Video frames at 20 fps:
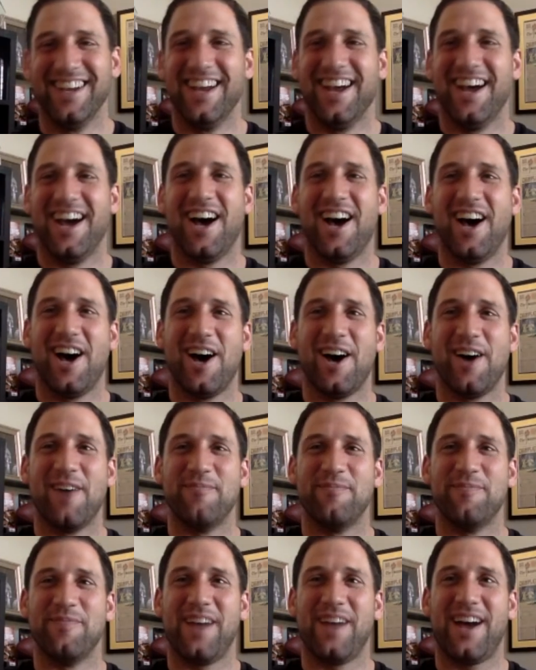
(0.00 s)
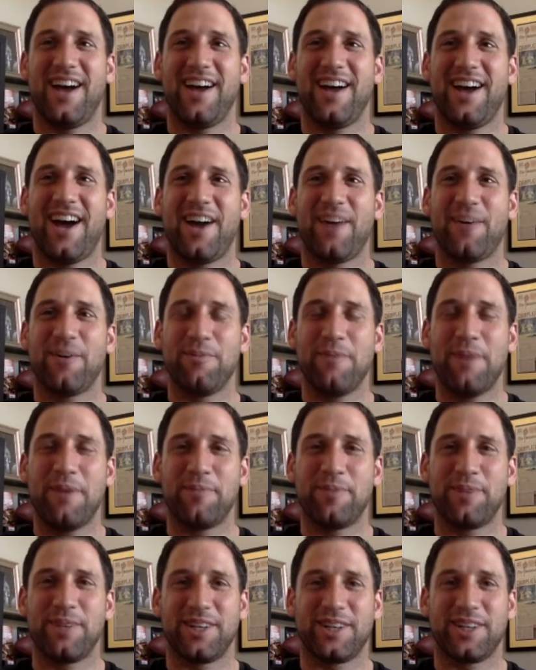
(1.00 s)
I
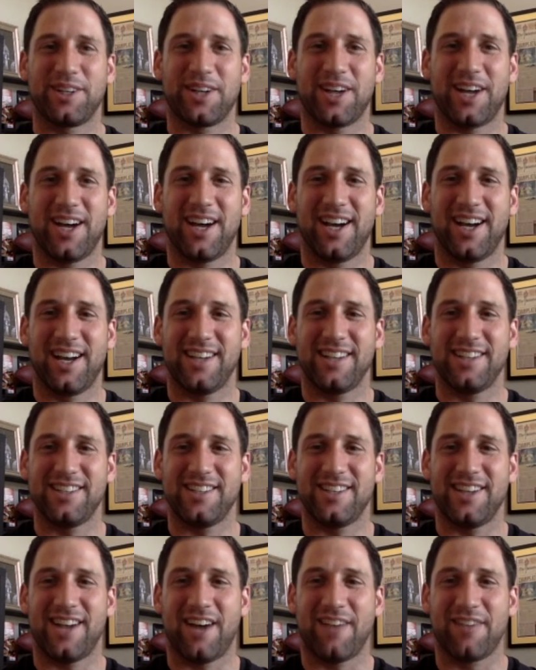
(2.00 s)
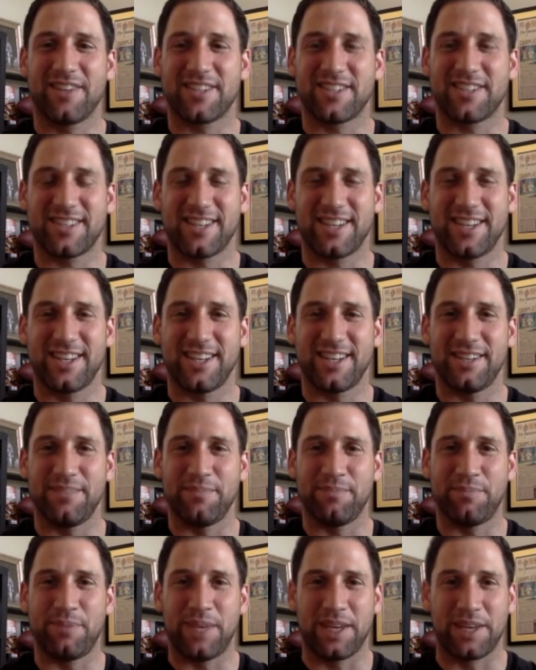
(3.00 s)
remember,
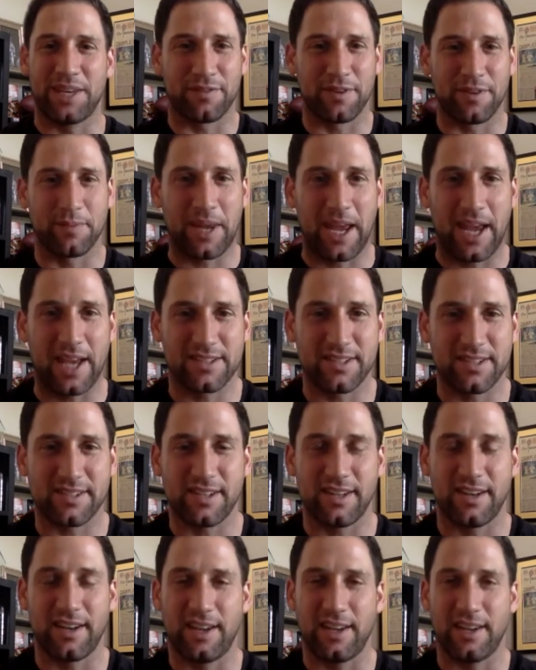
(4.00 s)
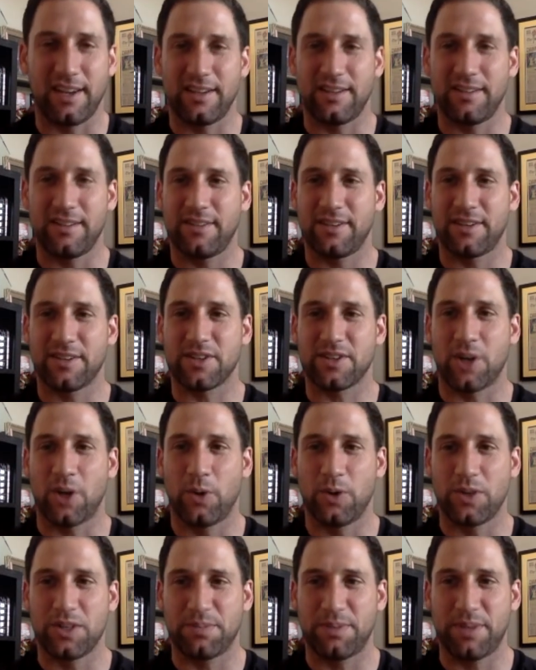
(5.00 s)
obviously, being from Kansas City, there's
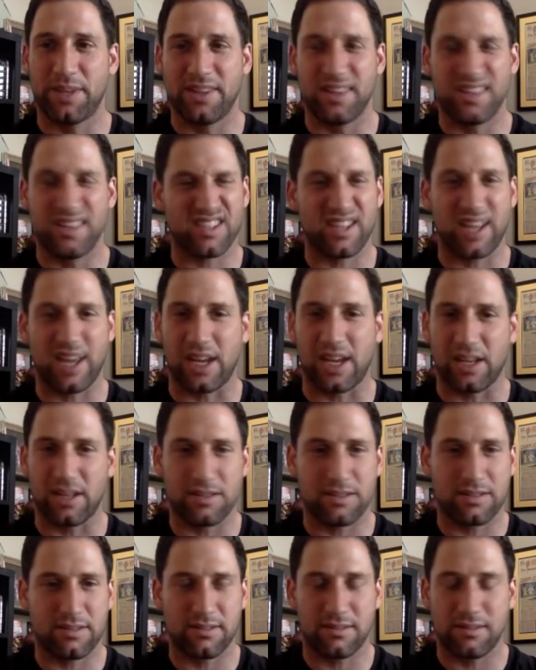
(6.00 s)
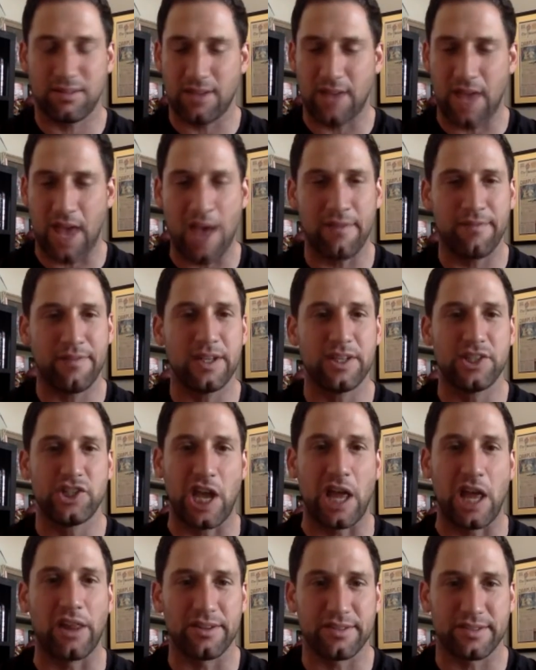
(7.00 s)
always been this like heavy
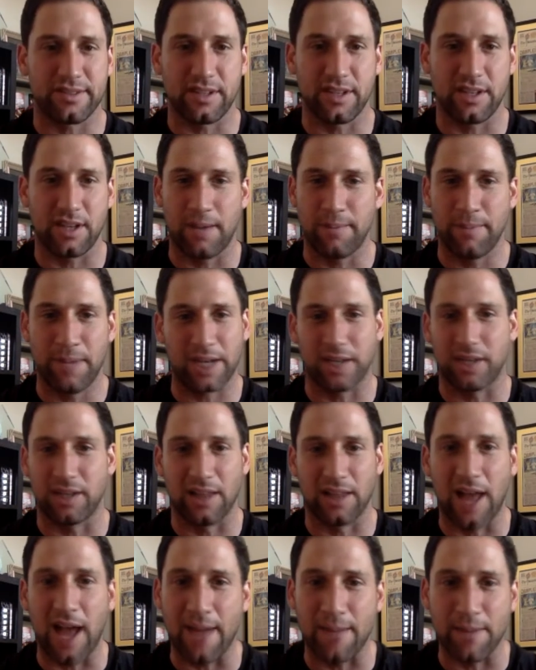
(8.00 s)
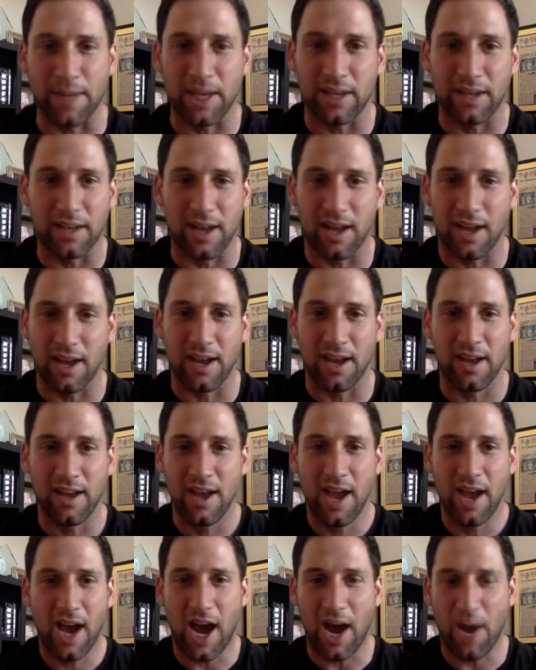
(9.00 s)
jealousy. I'm not gonna lie,
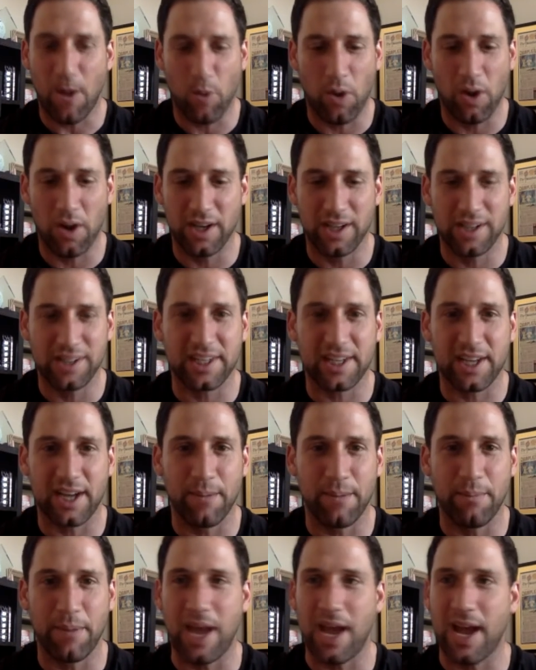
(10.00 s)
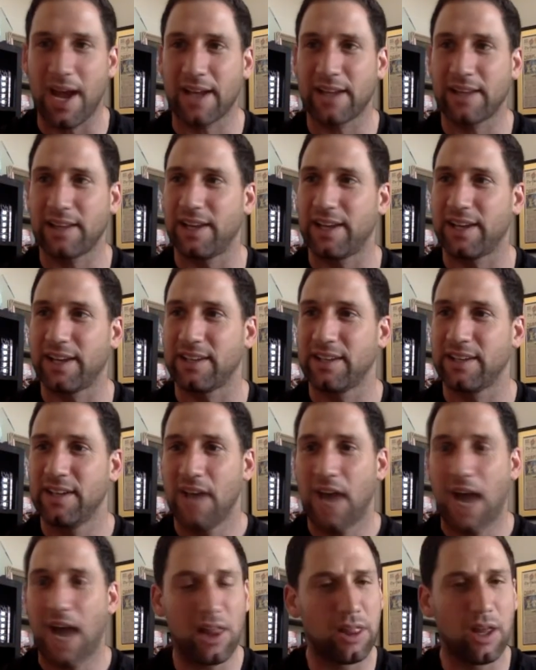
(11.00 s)
man. I wanted to come back. Like
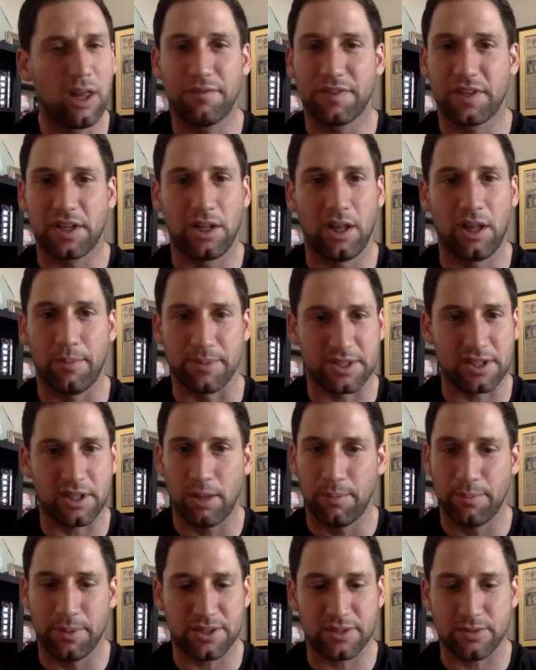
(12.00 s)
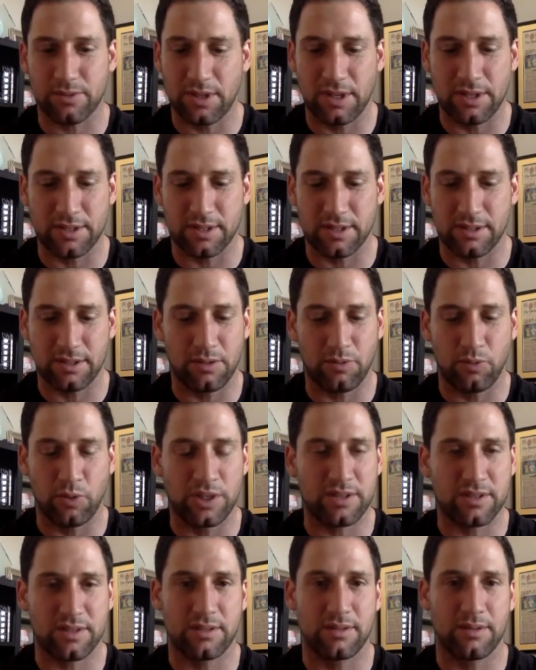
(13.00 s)
I loved Columbus. Columbus is
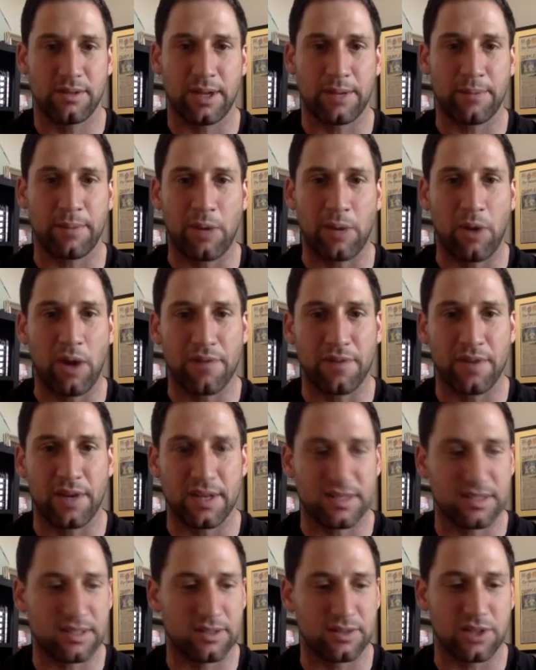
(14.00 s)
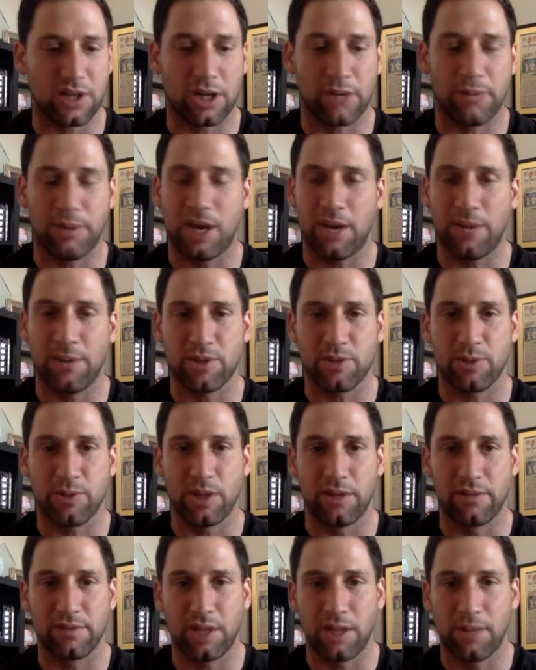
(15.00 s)
my wife and I still talk about how much we
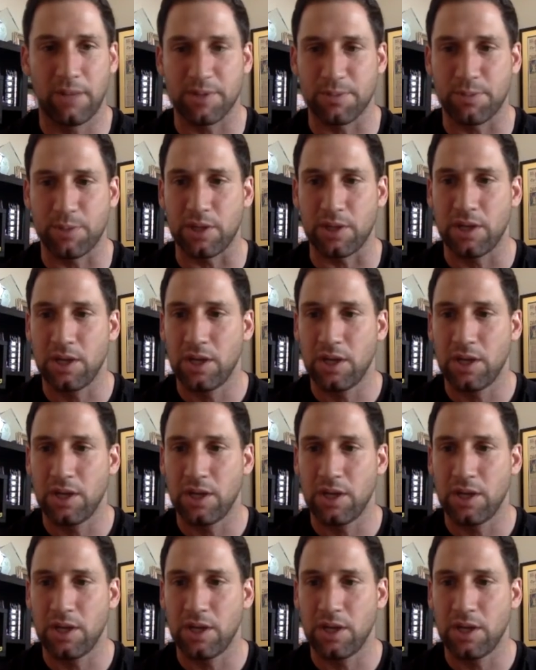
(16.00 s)
love Columbus, but